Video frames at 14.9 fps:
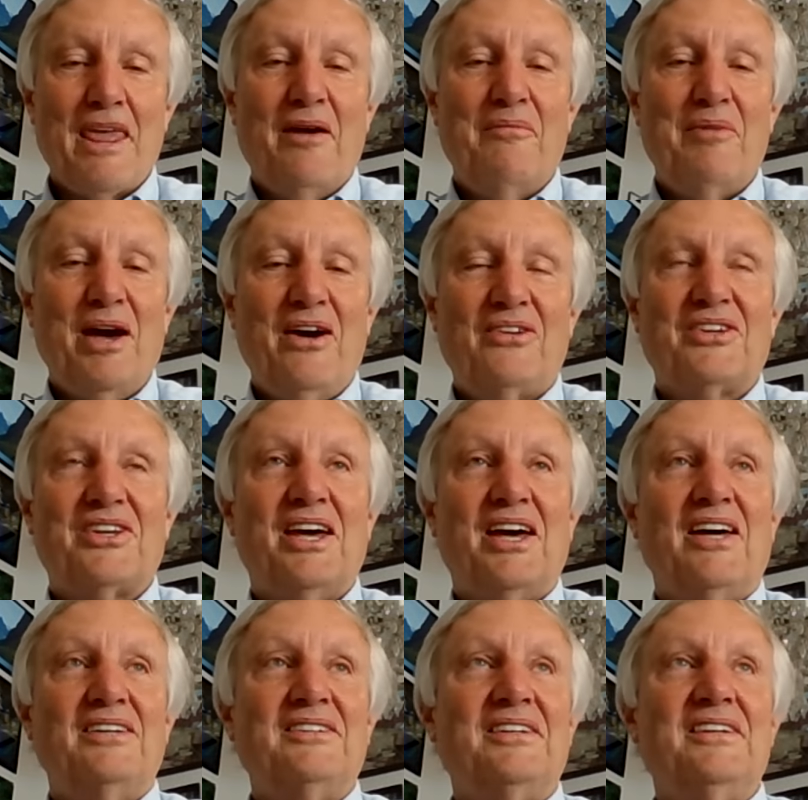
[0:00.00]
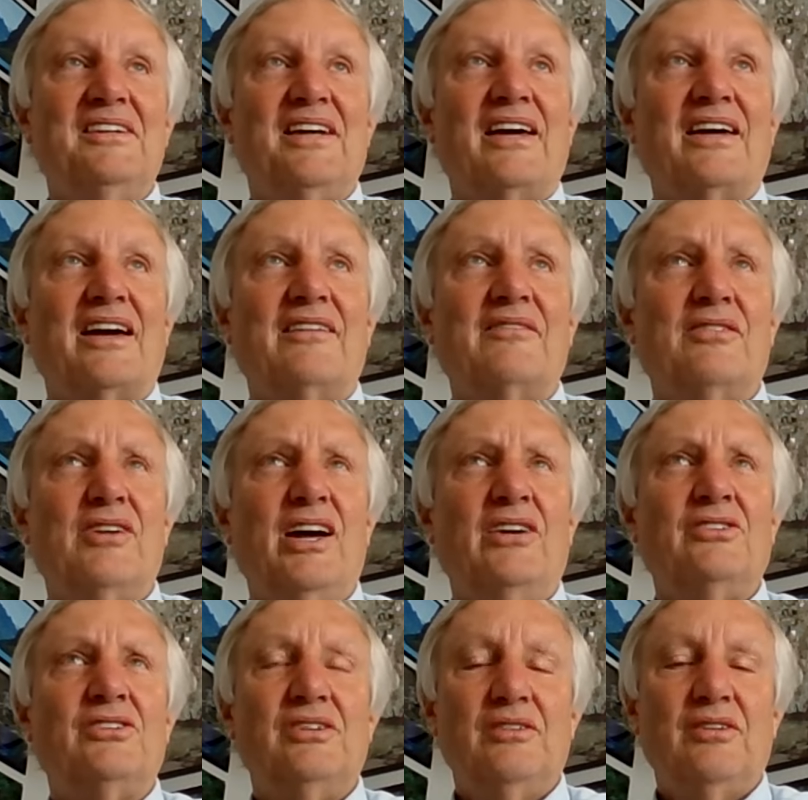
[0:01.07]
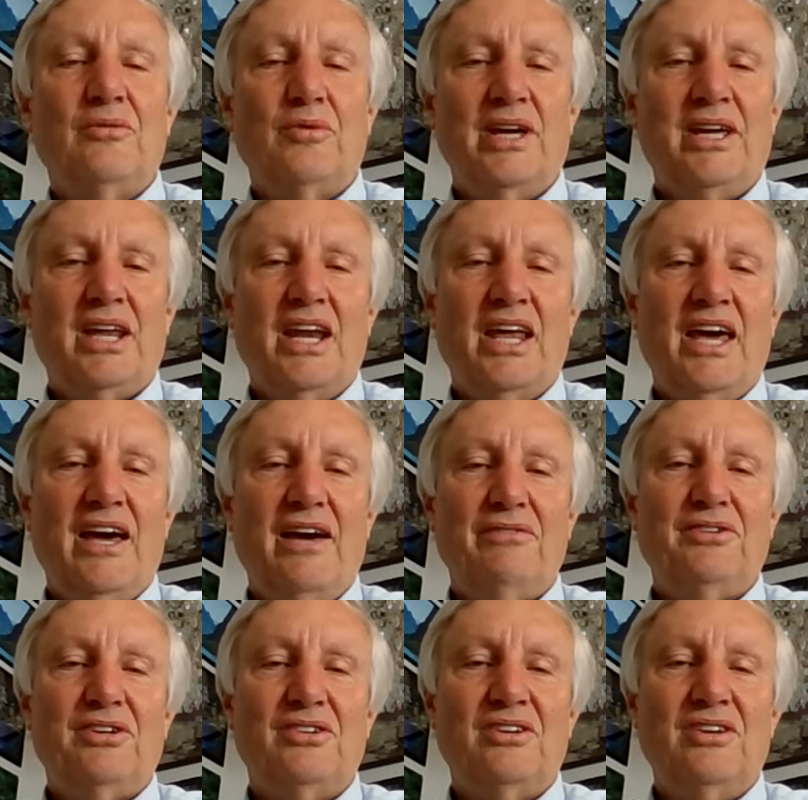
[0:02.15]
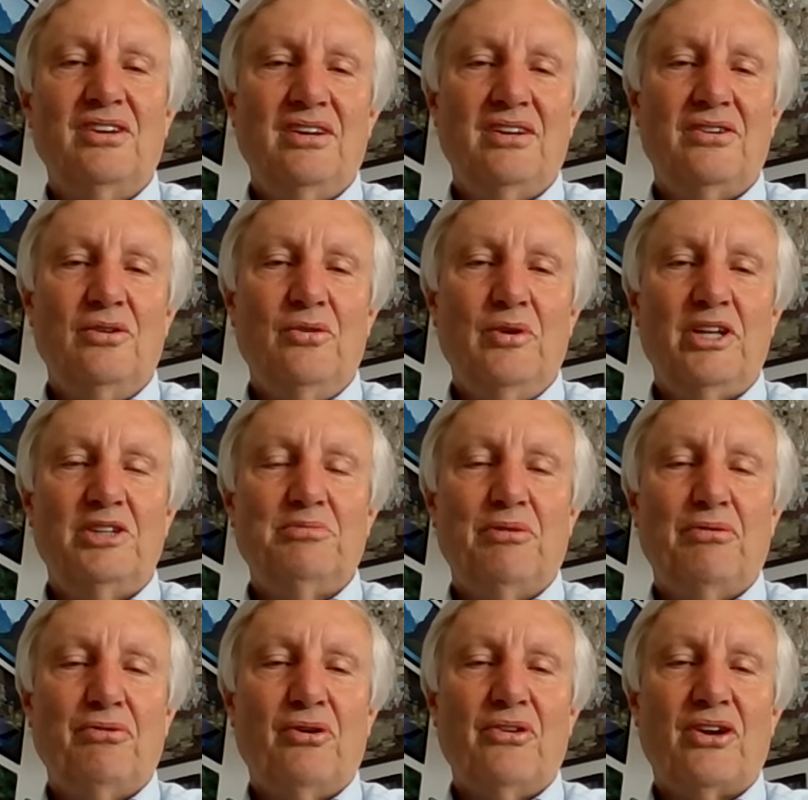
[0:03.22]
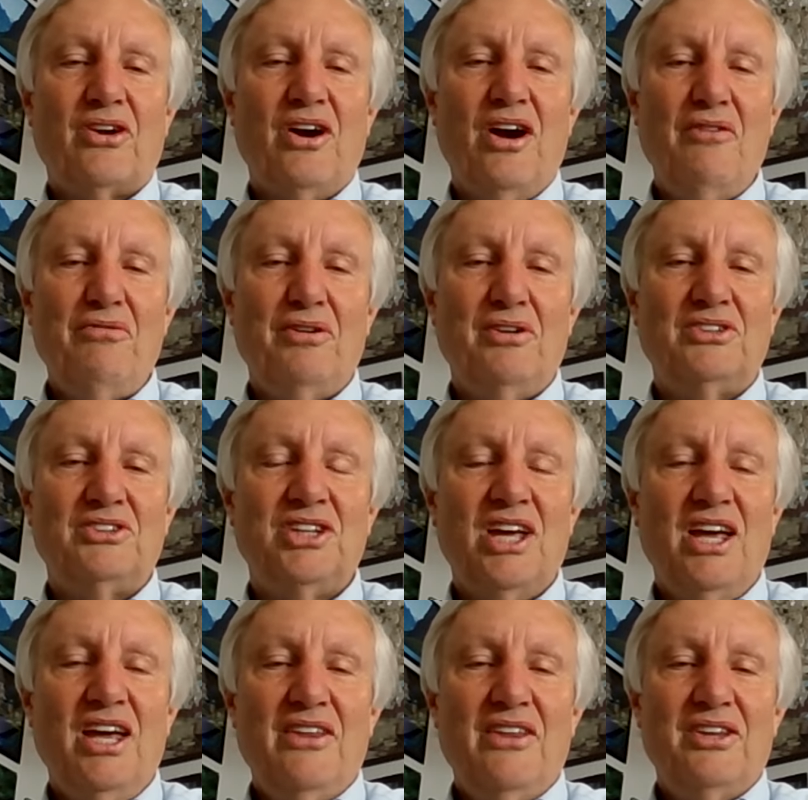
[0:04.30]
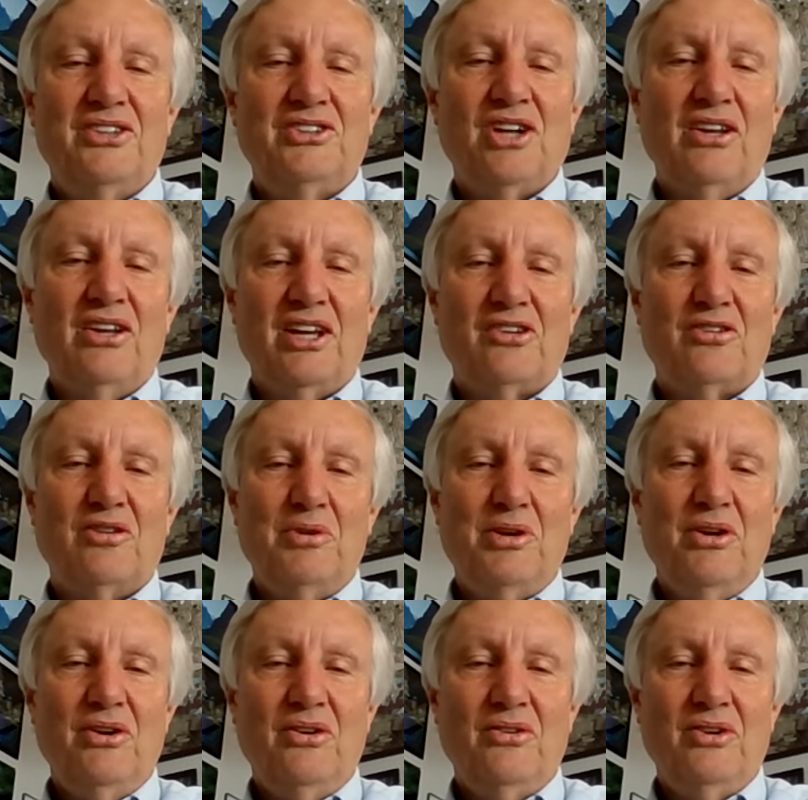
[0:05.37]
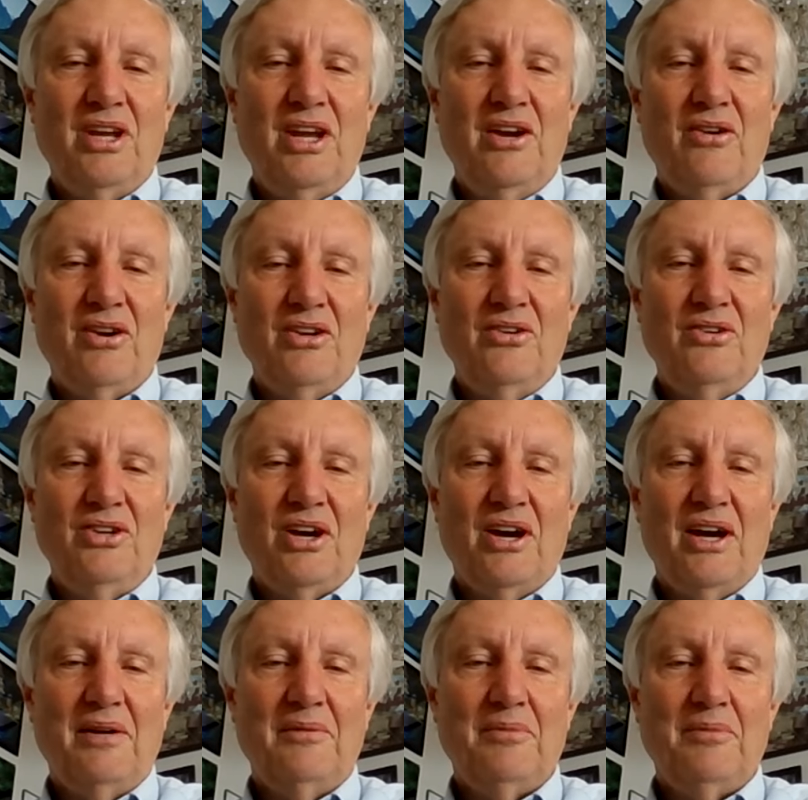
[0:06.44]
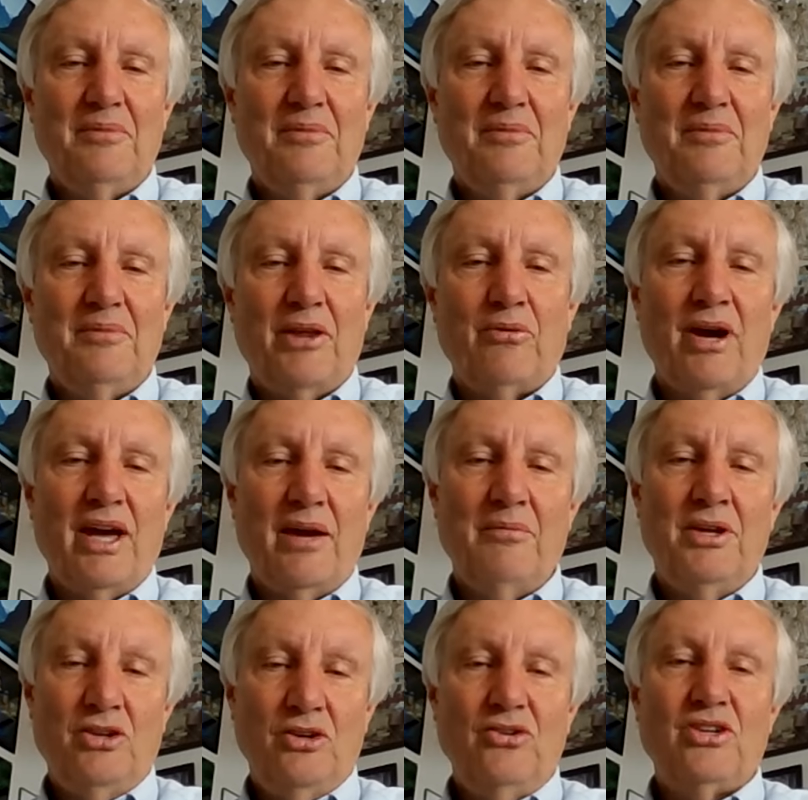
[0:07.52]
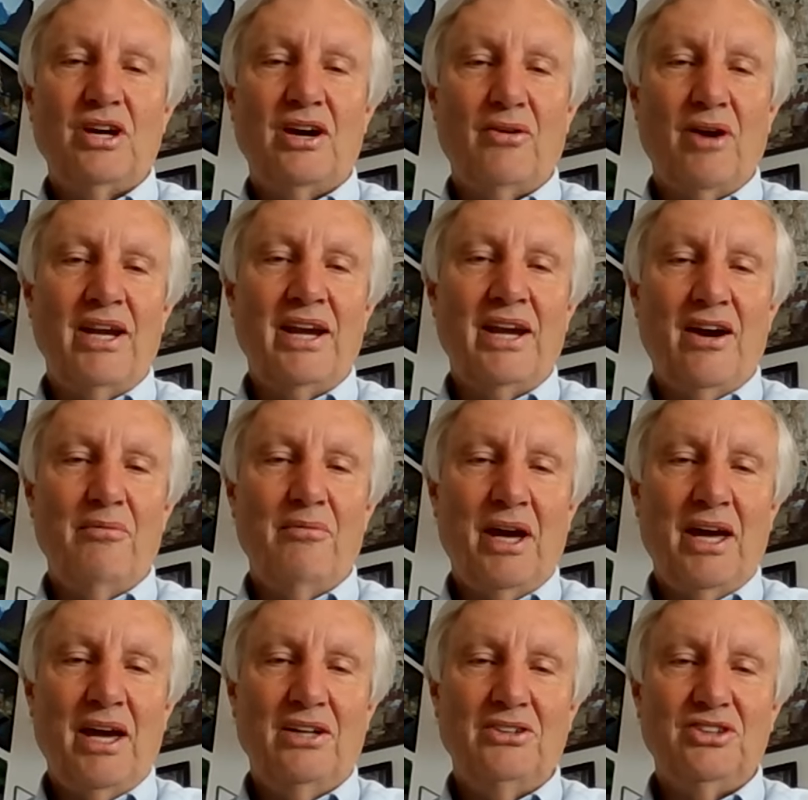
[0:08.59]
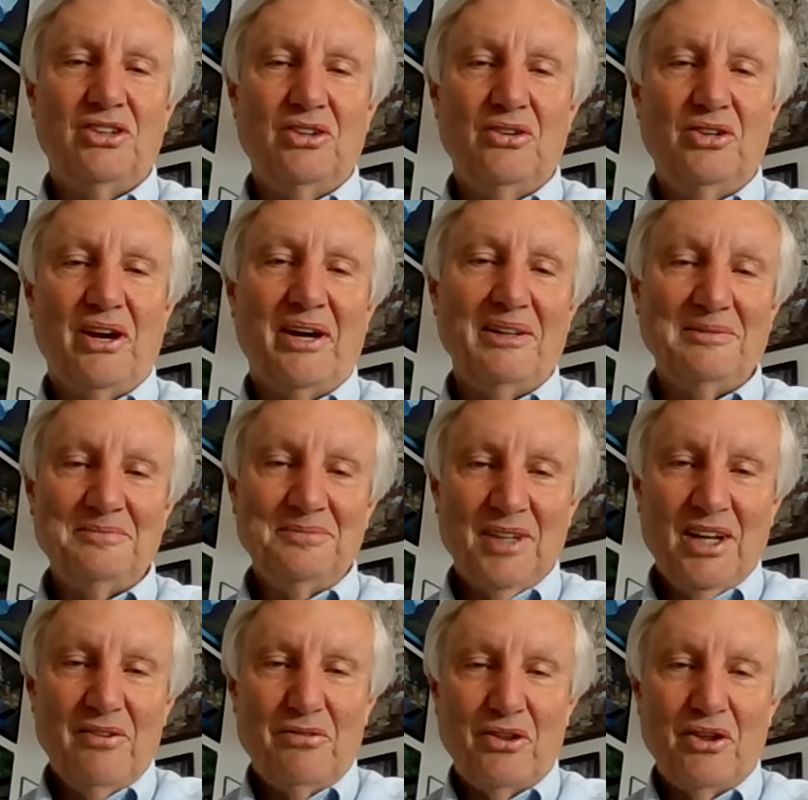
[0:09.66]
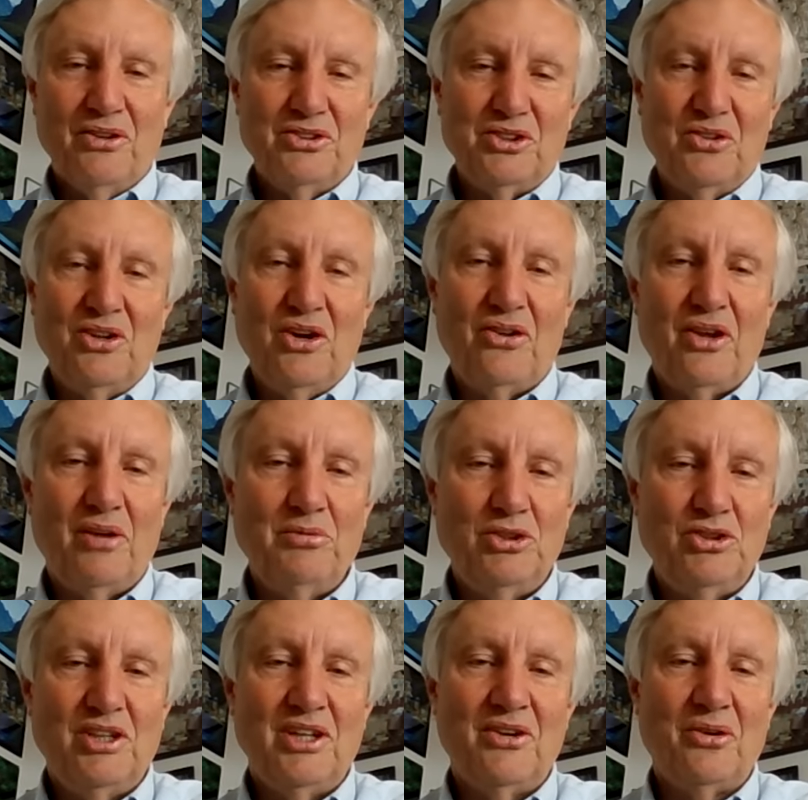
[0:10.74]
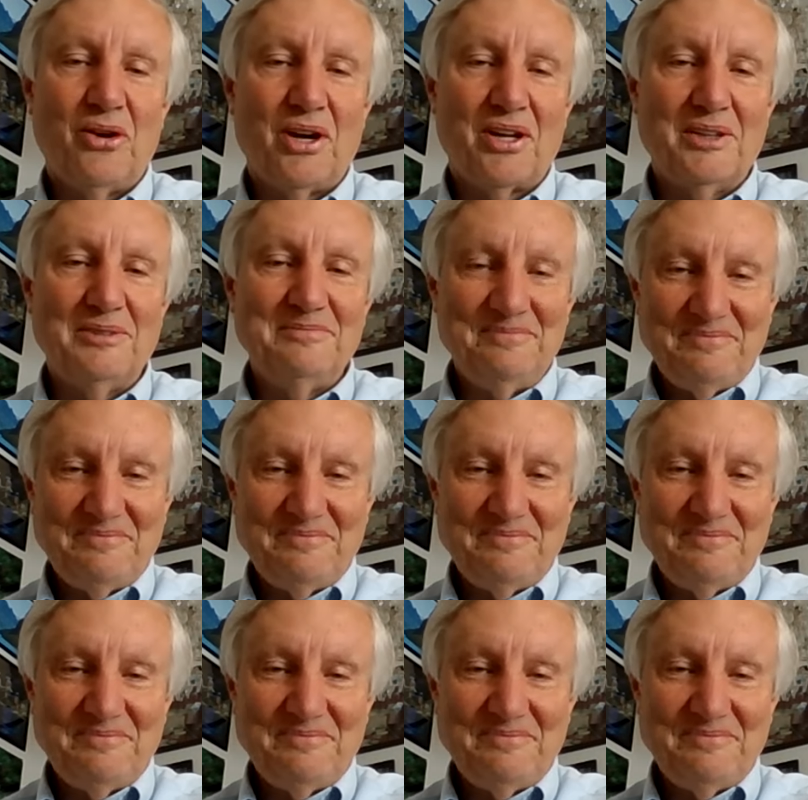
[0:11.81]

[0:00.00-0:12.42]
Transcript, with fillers: About uh, I, around week and a half to two weeks before the conference, the Salt Lake Tribune here in Utah by the way, I'm in Utah right now at my house in Utah. For those who know that I'm usually in Oregon.